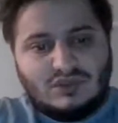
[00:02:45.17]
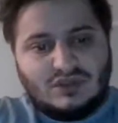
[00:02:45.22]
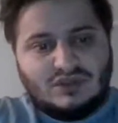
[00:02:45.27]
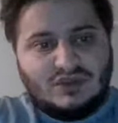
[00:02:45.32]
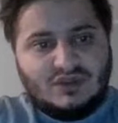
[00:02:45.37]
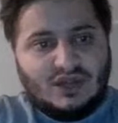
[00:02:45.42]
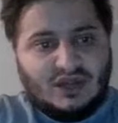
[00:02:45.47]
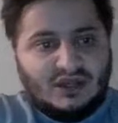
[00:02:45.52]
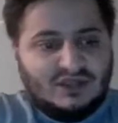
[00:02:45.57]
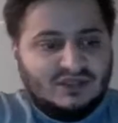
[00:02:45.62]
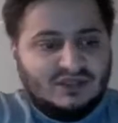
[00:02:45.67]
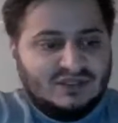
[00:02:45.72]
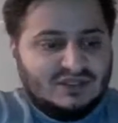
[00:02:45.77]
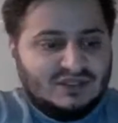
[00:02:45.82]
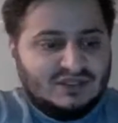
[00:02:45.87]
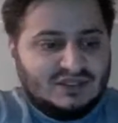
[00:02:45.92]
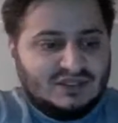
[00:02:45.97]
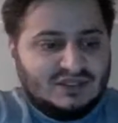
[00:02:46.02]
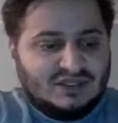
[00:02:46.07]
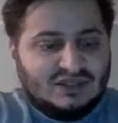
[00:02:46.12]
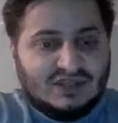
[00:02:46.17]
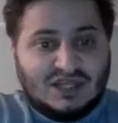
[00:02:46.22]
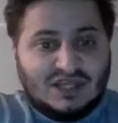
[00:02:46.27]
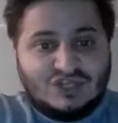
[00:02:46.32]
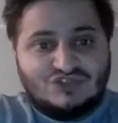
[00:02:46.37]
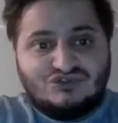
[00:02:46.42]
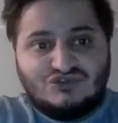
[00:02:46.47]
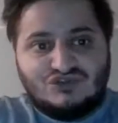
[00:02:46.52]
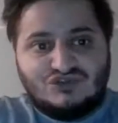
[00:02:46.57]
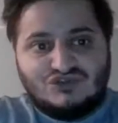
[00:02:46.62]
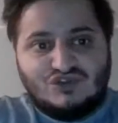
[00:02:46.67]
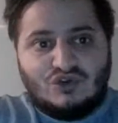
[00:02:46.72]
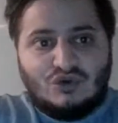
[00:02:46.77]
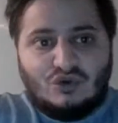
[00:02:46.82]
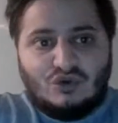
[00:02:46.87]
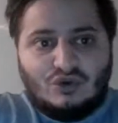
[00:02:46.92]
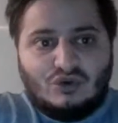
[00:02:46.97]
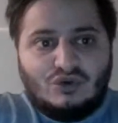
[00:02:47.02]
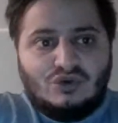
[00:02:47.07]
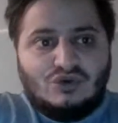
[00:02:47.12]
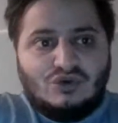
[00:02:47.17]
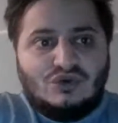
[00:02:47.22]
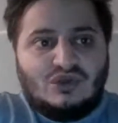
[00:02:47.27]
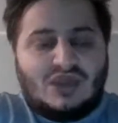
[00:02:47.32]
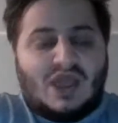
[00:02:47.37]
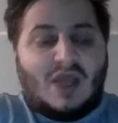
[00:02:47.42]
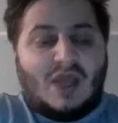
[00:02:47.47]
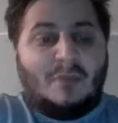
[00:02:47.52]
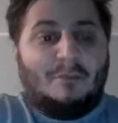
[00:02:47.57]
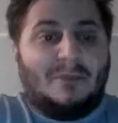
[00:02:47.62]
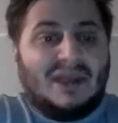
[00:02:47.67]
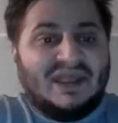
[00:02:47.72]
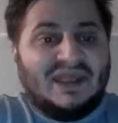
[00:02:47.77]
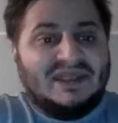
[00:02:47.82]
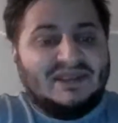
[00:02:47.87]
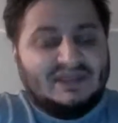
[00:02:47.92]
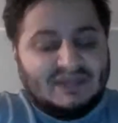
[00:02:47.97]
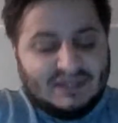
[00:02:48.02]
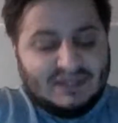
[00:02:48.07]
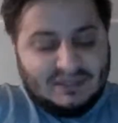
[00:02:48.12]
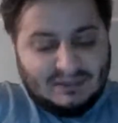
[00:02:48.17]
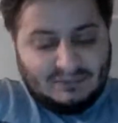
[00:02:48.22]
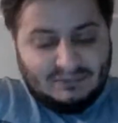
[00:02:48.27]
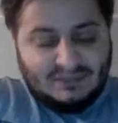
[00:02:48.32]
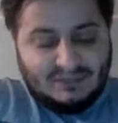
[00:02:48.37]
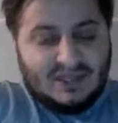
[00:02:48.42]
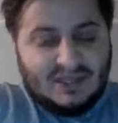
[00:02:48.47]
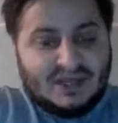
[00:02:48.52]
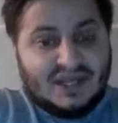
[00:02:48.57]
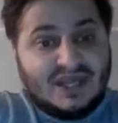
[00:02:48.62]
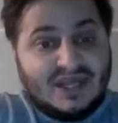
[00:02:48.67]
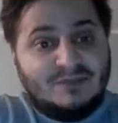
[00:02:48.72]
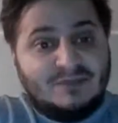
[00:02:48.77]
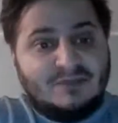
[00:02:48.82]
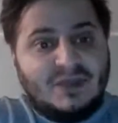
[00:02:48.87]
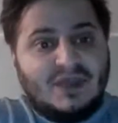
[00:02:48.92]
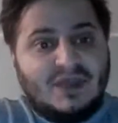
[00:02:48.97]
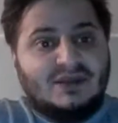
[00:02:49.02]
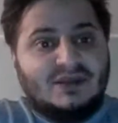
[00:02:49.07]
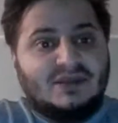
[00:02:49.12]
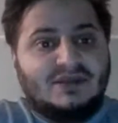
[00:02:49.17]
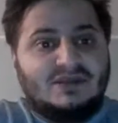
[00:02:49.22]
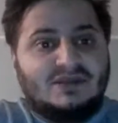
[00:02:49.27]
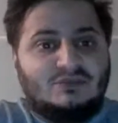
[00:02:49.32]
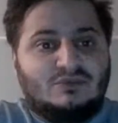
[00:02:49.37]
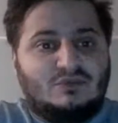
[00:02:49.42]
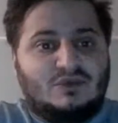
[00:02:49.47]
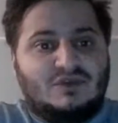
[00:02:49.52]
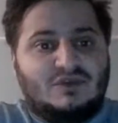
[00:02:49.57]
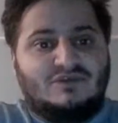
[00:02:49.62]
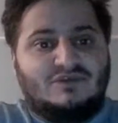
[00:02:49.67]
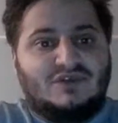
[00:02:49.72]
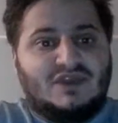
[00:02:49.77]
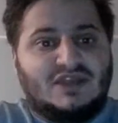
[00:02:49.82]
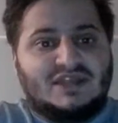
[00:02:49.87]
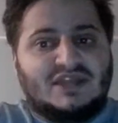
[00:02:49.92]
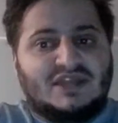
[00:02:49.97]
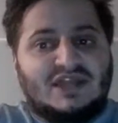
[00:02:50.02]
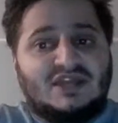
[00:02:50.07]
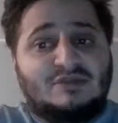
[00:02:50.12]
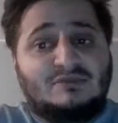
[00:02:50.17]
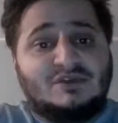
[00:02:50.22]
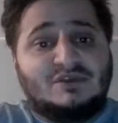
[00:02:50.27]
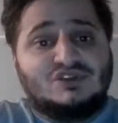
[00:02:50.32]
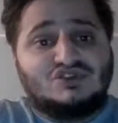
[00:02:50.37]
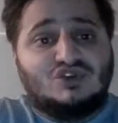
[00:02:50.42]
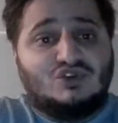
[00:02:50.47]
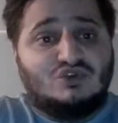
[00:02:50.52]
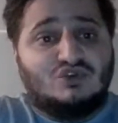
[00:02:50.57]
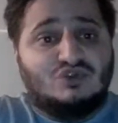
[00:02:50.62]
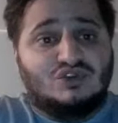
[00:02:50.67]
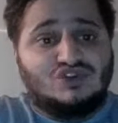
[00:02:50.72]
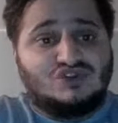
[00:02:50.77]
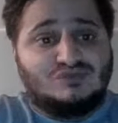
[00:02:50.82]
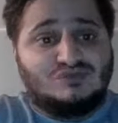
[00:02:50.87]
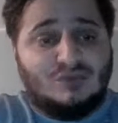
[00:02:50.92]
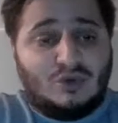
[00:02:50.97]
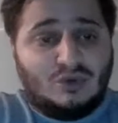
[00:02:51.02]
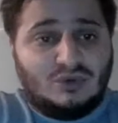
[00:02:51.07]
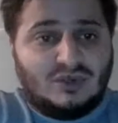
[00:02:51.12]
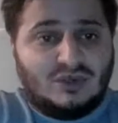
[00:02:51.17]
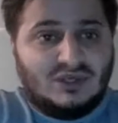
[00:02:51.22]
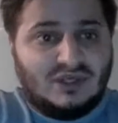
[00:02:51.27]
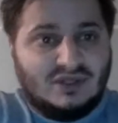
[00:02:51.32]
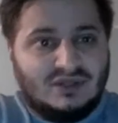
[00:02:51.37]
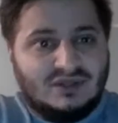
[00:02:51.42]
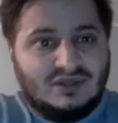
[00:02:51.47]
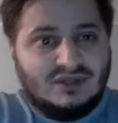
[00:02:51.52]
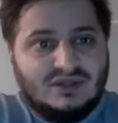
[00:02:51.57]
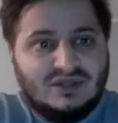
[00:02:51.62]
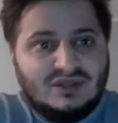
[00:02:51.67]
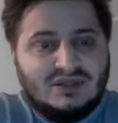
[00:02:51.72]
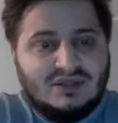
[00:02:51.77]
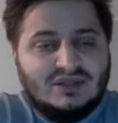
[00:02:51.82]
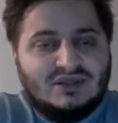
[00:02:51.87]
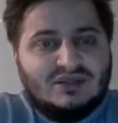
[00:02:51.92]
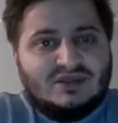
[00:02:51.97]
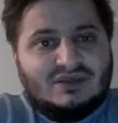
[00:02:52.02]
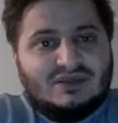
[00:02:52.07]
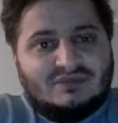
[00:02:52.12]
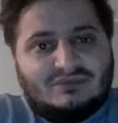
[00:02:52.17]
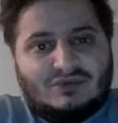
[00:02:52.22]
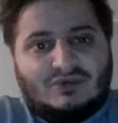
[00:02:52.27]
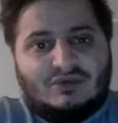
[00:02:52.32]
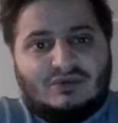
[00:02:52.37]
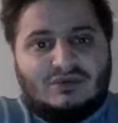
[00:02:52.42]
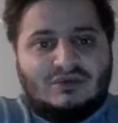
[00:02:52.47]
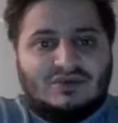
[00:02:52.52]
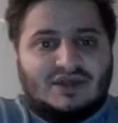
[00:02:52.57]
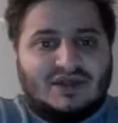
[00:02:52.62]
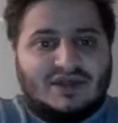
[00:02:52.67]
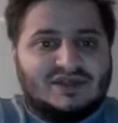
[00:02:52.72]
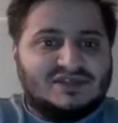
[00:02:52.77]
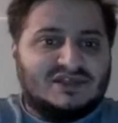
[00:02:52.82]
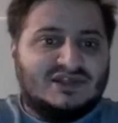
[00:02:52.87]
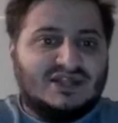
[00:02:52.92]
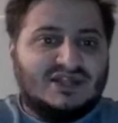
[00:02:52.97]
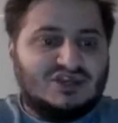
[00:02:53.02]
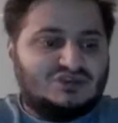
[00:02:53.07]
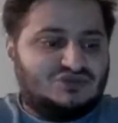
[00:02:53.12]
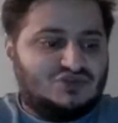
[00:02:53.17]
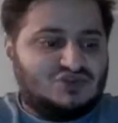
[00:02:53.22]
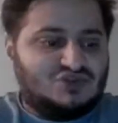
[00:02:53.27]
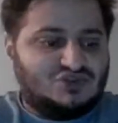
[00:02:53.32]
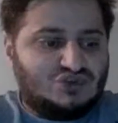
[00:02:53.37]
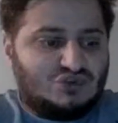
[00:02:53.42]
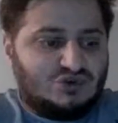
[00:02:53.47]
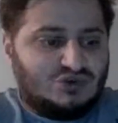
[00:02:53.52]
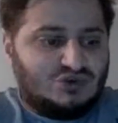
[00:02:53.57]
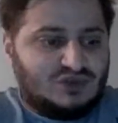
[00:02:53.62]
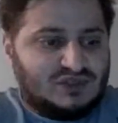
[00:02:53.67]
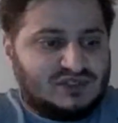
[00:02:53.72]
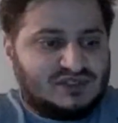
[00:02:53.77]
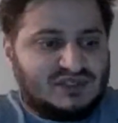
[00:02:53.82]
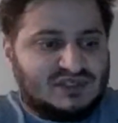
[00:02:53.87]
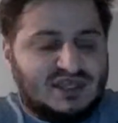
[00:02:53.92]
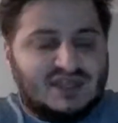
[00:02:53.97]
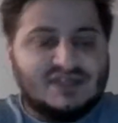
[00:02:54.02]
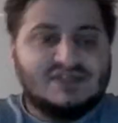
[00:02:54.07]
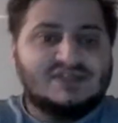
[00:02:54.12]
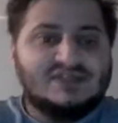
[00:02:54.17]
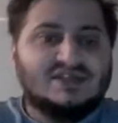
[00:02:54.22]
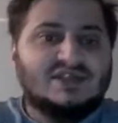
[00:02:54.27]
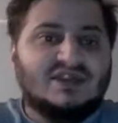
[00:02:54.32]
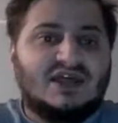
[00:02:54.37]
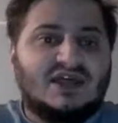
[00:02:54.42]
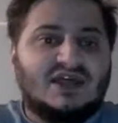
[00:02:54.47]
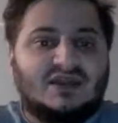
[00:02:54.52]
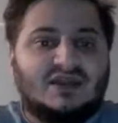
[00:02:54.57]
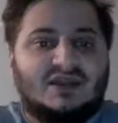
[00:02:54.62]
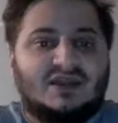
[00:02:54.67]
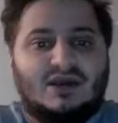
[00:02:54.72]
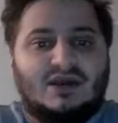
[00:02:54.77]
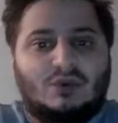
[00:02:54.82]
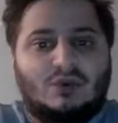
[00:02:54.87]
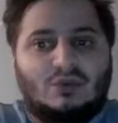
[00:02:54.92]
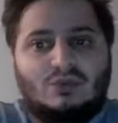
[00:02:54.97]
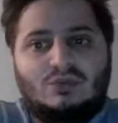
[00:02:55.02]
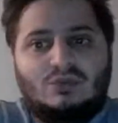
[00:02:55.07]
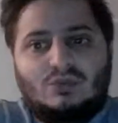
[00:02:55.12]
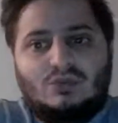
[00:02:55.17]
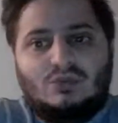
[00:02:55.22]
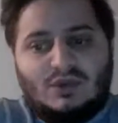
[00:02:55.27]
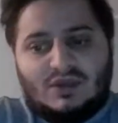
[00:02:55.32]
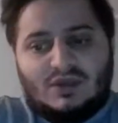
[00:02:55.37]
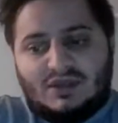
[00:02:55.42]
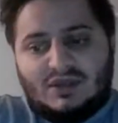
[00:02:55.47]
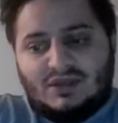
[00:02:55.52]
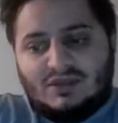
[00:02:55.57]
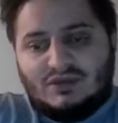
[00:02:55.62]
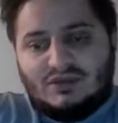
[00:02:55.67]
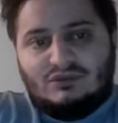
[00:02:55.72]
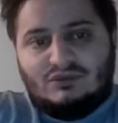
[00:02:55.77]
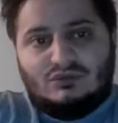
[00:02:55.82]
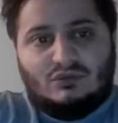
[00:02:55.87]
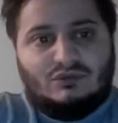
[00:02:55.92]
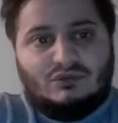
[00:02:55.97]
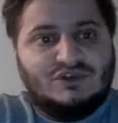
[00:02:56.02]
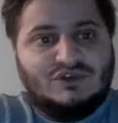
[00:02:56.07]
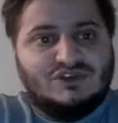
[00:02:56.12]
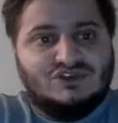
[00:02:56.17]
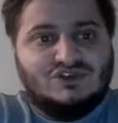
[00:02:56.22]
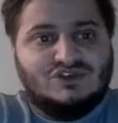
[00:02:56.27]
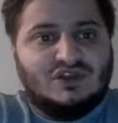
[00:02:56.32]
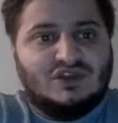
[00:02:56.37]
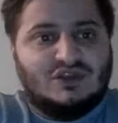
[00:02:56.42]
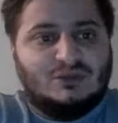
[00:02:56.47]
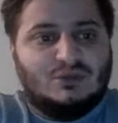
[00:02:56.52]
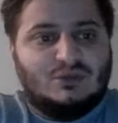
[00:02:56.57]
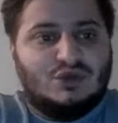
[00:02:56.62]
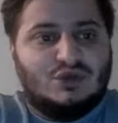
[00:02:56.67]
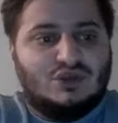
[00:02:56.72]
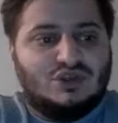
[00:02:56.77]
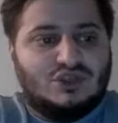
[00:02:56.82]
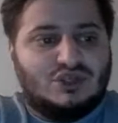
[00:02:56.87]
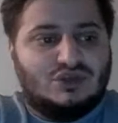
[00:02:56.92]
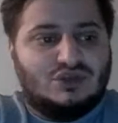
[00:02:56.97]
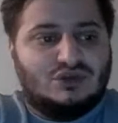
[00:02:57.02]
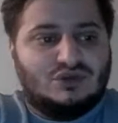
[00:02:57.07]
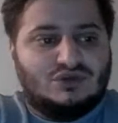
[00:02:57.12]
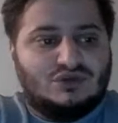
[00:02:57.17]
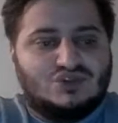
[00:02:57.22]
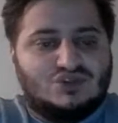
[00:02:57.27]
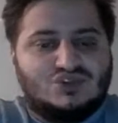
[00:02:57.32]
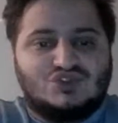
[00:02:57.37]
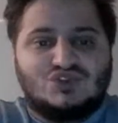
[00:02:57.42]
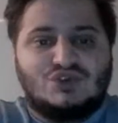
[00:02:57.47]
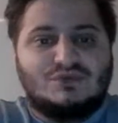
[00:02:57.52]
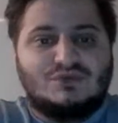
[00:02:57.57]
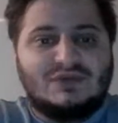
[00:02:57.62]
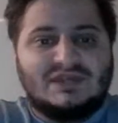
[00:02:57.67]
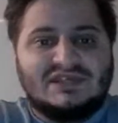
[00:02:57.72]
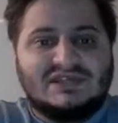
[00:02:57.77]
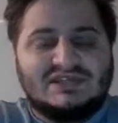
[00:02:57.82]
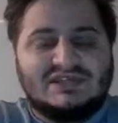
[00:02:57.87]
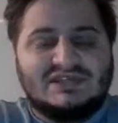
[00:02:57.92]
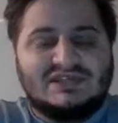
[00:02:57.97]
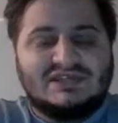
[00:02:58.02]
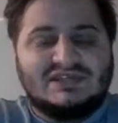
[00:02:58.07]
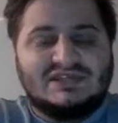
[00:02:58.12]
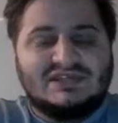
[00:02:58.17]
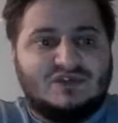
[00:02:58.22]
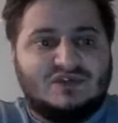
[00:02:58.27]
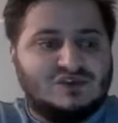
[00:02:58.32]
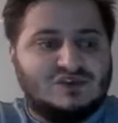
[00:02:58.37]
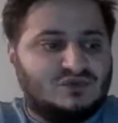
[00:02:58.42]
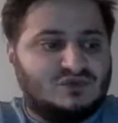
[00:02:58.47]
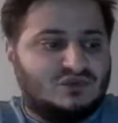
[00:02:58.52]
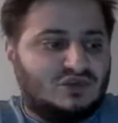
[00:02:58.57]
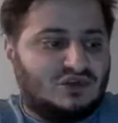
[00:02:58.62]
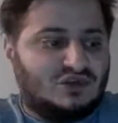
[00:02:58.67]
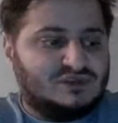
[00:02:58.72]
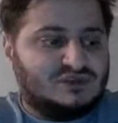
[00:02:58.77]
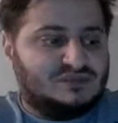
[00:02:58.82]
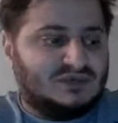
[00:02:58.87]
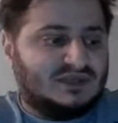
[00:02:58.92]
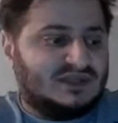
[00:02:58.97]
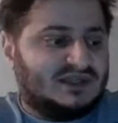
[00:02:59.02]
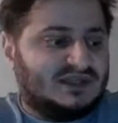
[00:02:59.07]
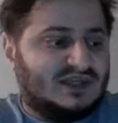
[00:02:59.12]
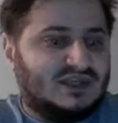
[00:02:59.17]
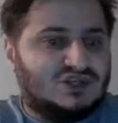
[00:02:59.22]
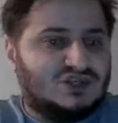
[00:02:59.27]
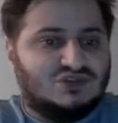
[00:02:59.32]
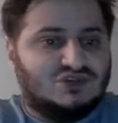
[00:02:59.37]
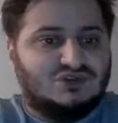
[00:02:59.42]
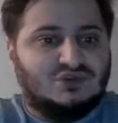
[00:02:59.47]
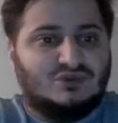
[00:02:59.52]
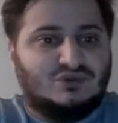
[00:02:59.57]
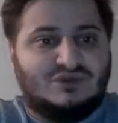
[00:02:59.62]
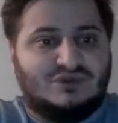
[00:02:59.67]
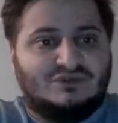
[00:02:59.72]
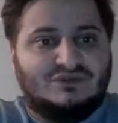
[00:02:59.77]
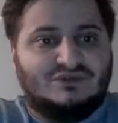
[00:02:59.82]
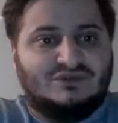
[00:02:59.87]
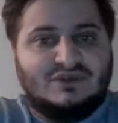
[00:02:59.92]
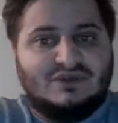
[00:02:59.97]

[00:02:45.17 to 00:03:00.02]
that last resort, I'm buying an e-pen with cannabis oil and smoke in it. But that is a last resort. It's getting to that now where nothing's really working. There's too many side effects with all this medication you have.